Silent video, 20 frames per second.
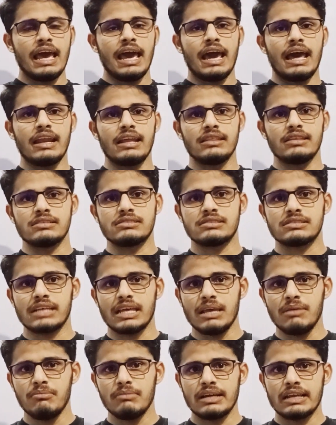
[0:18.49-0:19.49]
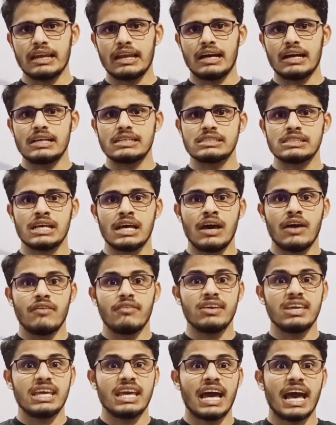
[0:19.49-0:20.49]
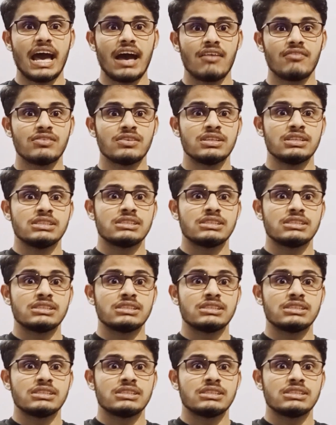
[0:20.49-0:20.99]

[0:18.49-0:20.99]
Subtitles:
and in the same class we have